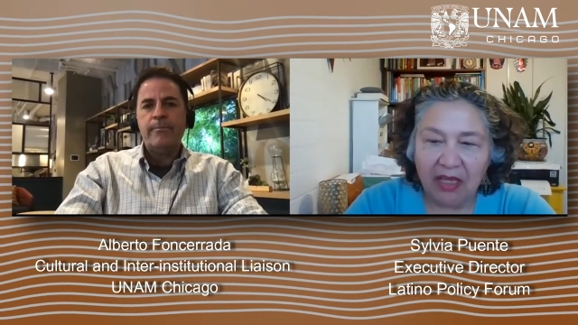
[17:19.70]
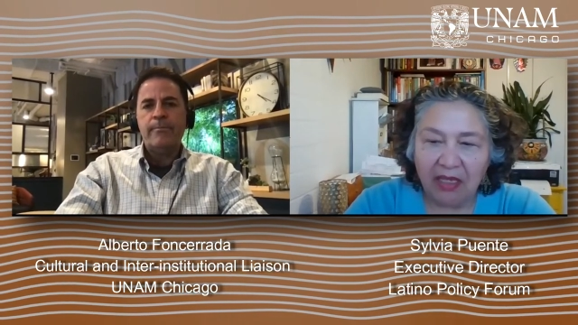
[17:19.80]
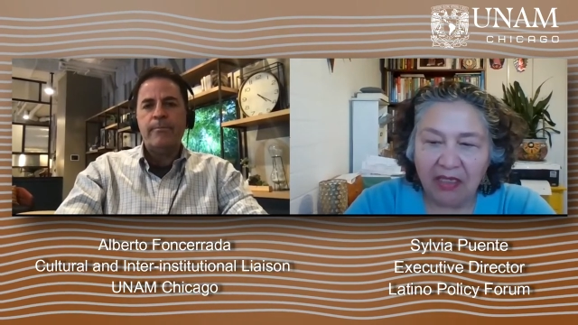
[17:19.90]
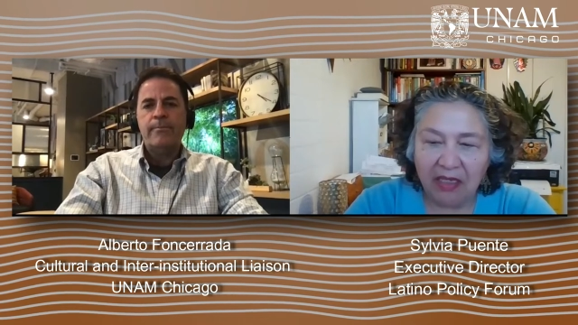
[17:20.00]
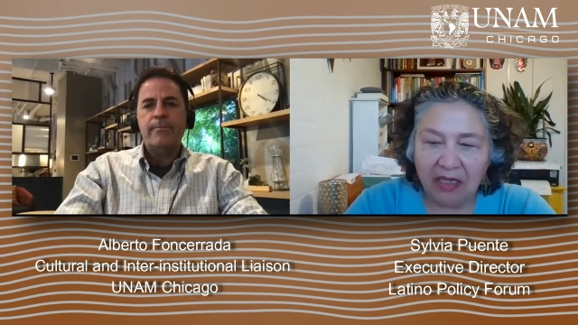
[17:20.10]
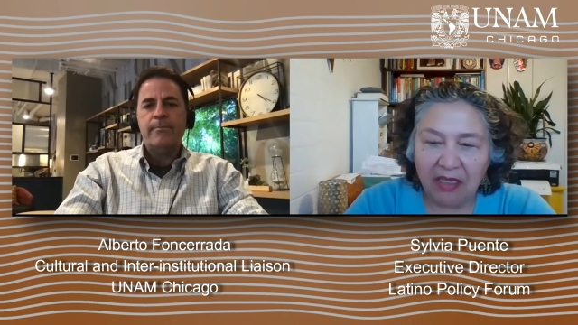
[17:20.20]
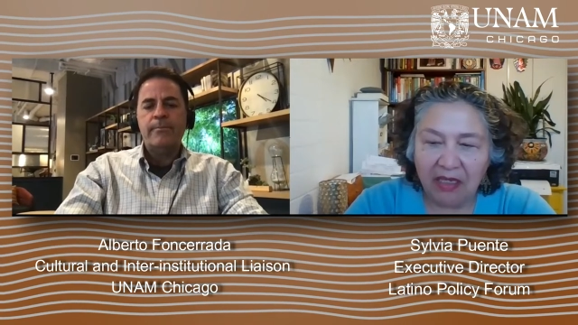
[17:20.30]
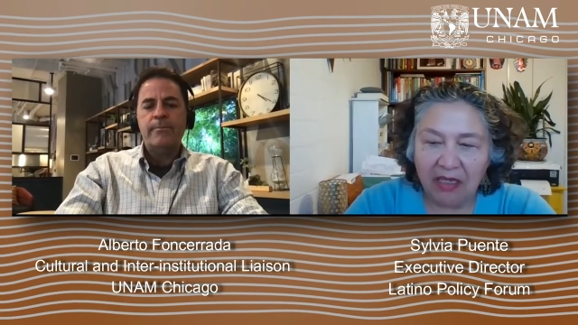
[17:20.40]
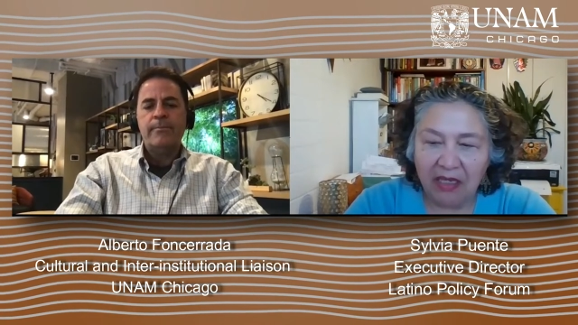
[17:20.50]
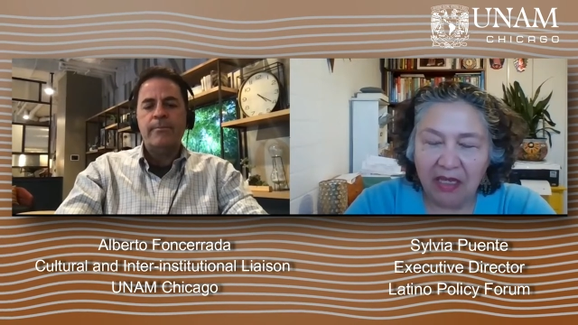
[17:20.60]
Speaker 1: that uh,
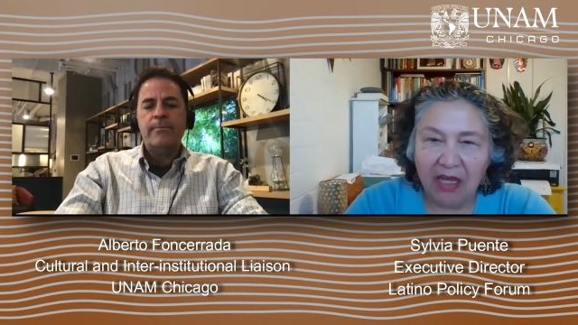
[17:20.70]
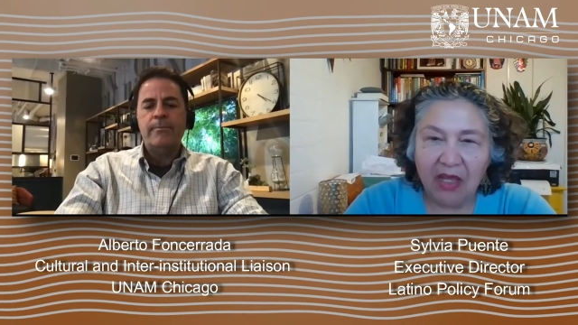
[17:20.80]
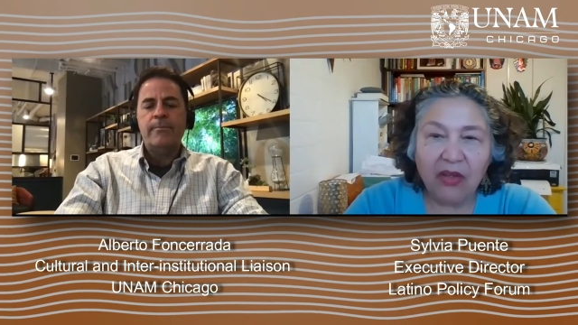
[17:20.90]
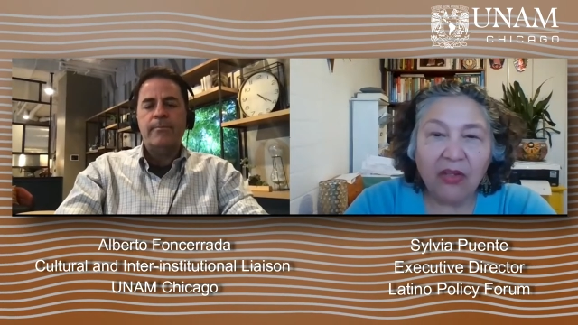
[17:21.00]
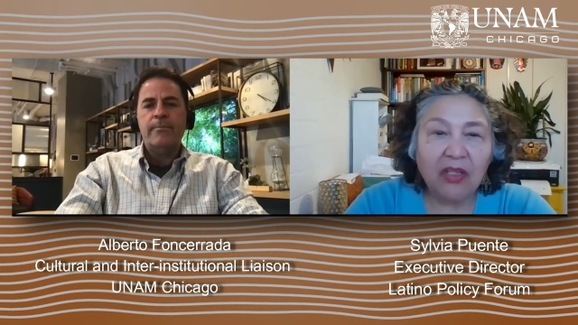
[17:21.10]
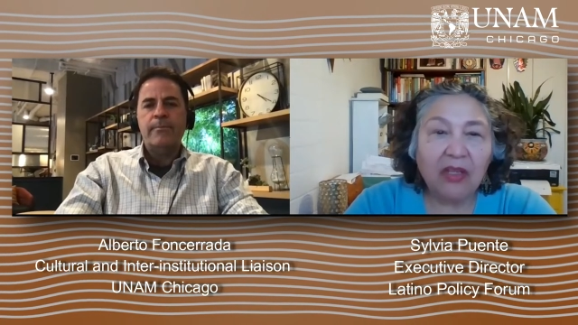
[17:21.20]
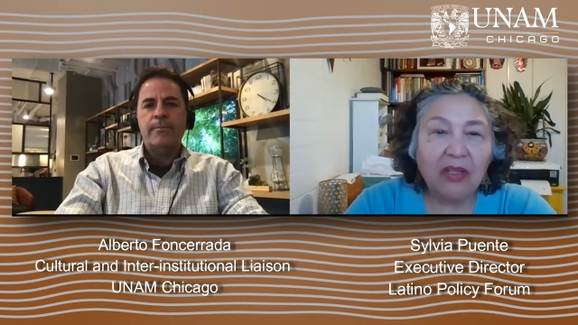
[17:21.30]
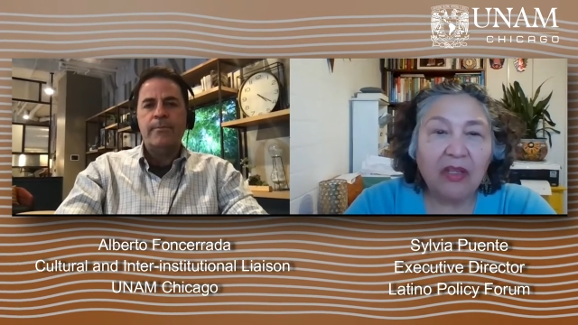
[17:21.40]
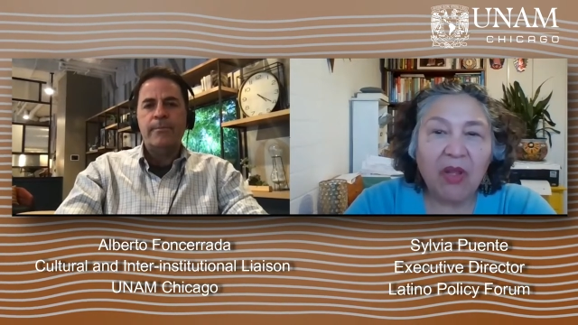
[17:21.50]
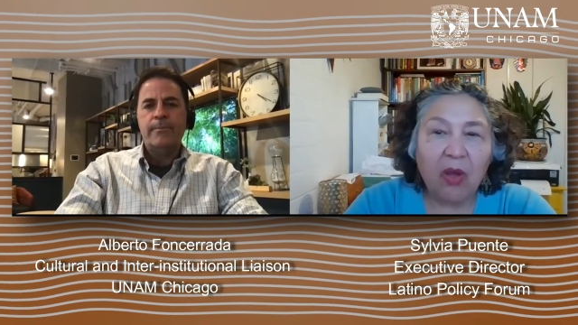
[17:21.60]
there's a little
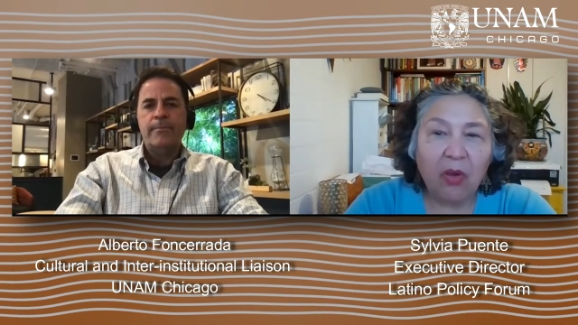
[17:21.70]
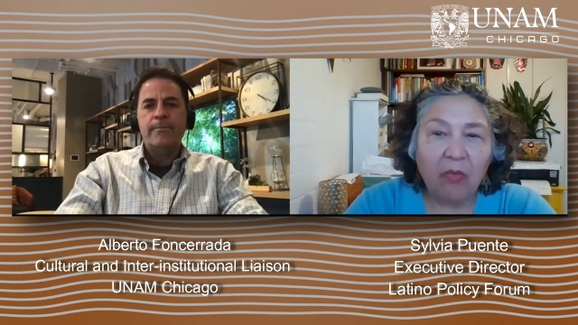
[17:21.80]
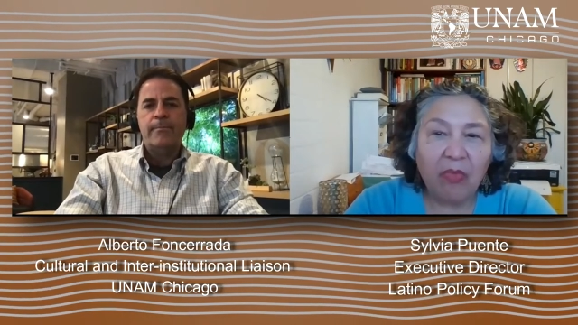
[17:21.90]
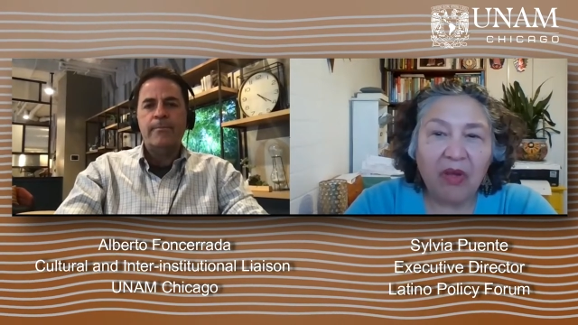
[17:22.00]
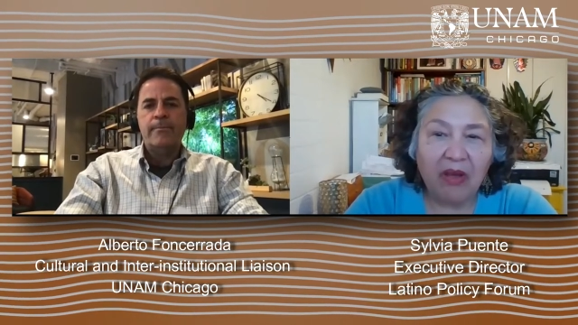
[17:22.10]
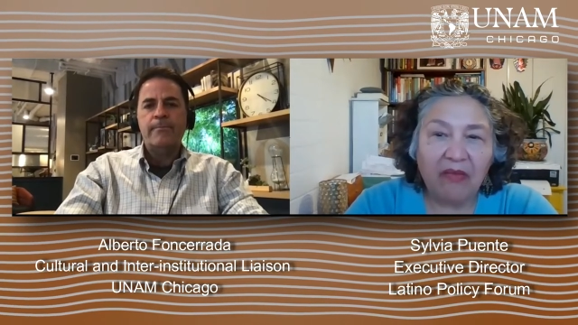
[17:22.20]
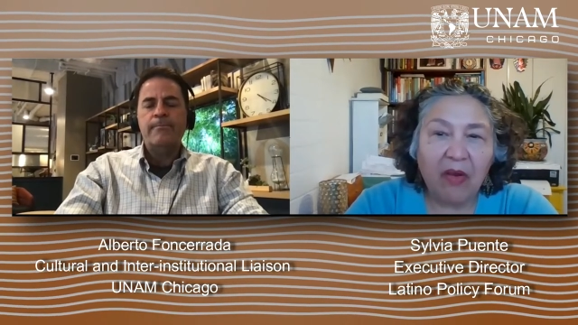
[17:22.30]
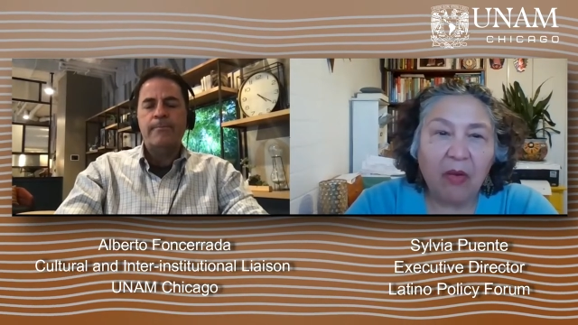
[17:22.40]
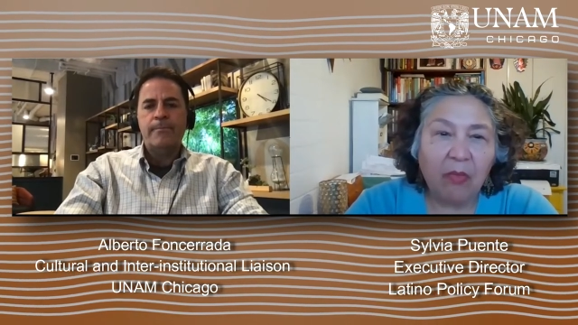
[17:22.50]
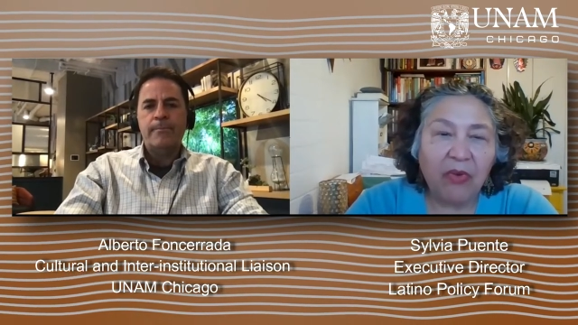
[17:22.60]
bit hope of
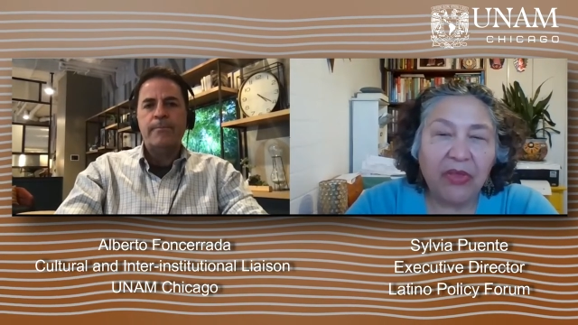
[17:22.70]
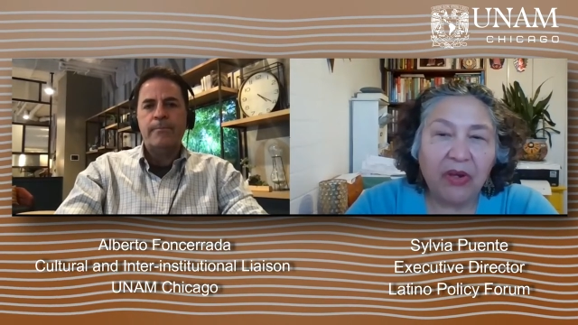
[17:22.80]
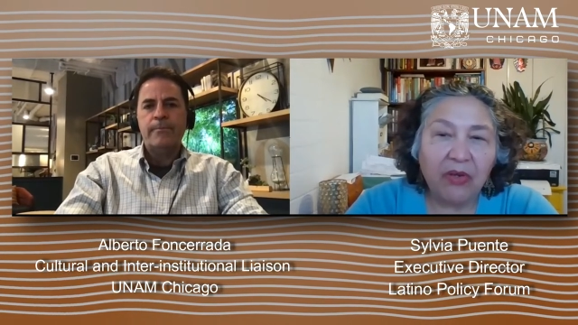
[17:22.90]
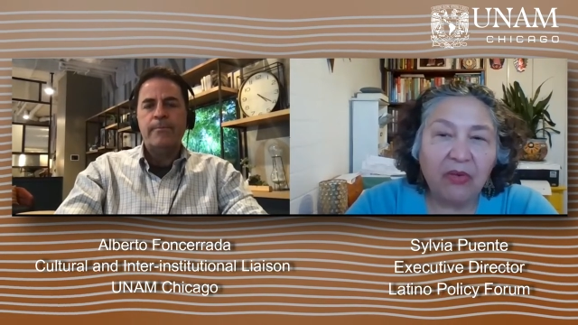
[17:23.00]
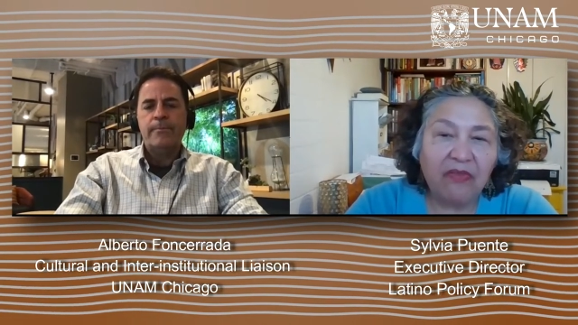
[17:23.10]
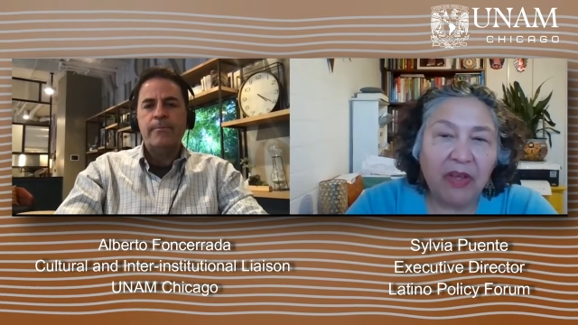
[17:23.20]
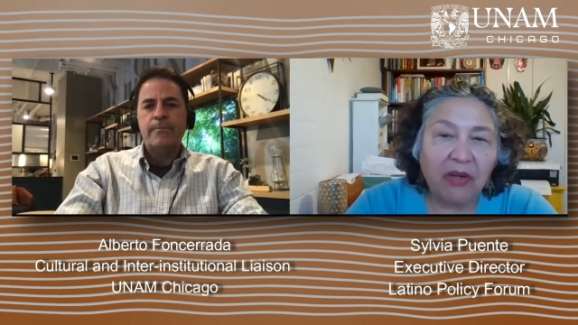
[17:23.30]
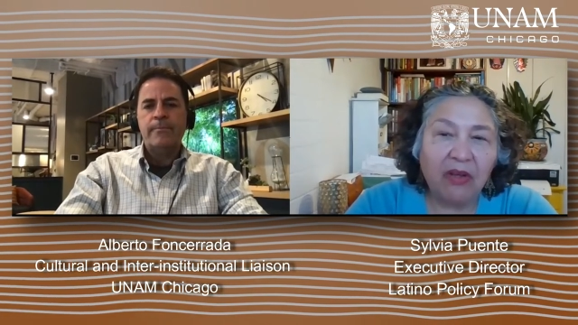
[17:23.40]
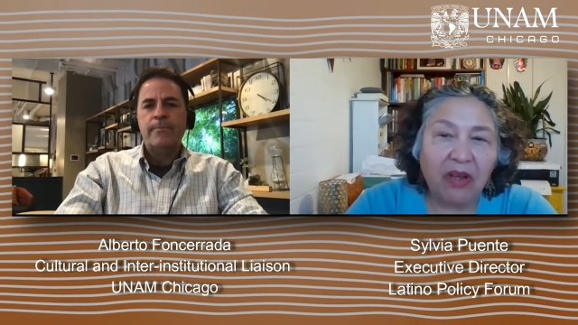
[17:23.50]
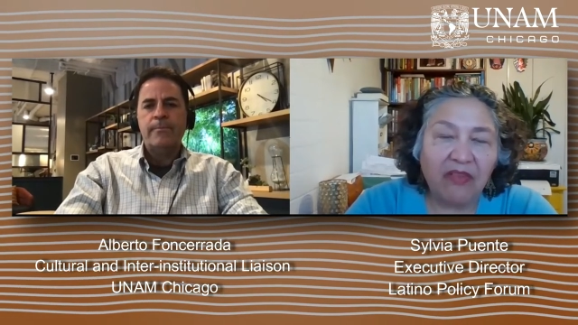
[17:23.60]
hope with our new
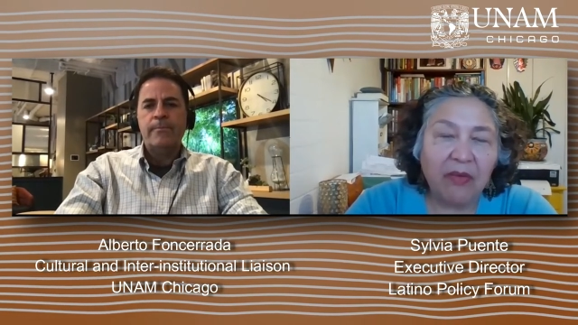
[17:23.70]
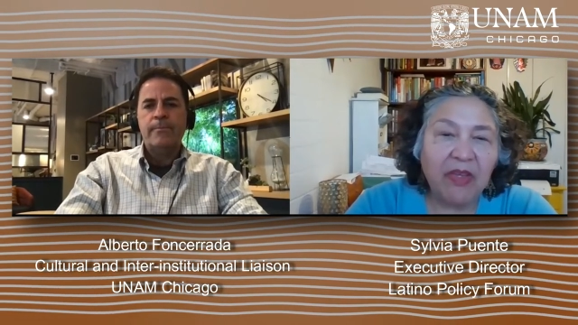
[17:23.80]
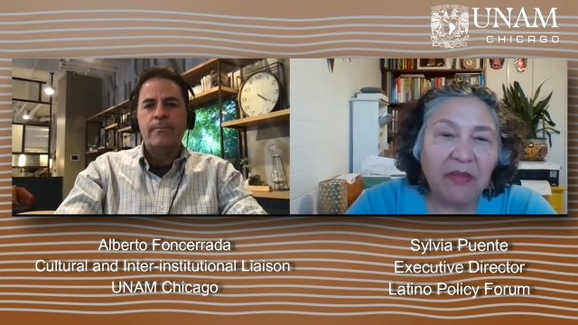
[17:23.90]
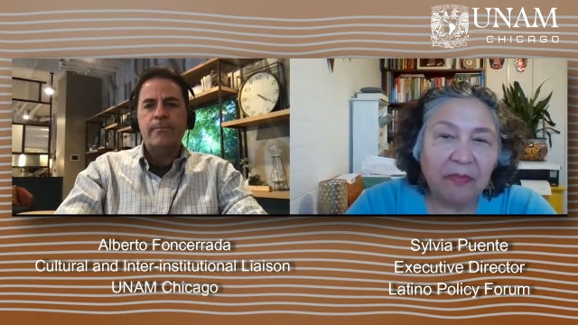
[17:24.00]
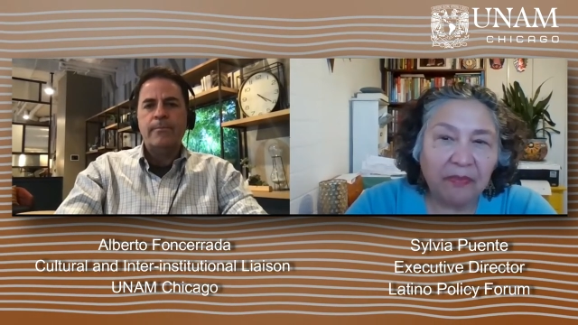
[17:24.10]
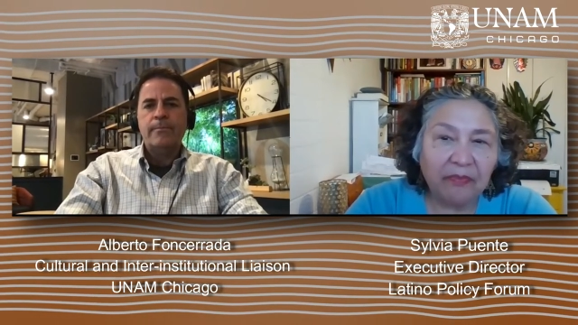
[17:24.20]
federal government